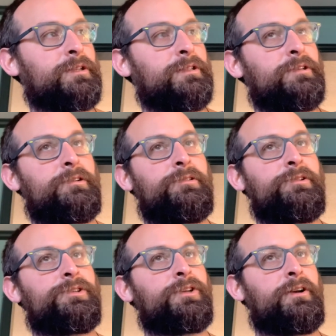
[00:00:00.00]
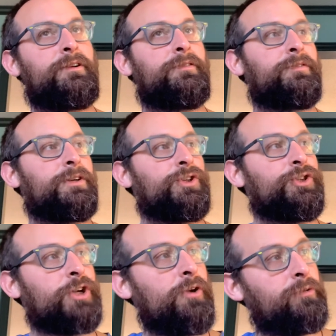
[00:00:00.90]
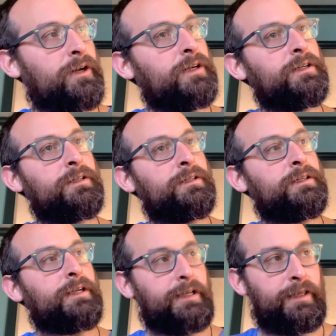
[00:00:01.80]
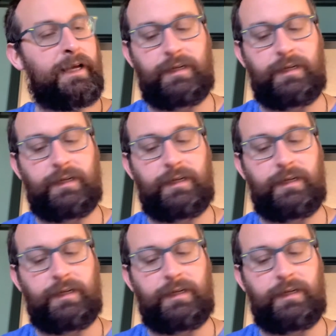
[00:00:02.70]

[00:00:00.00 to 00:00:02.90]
considered the son of Jonah in that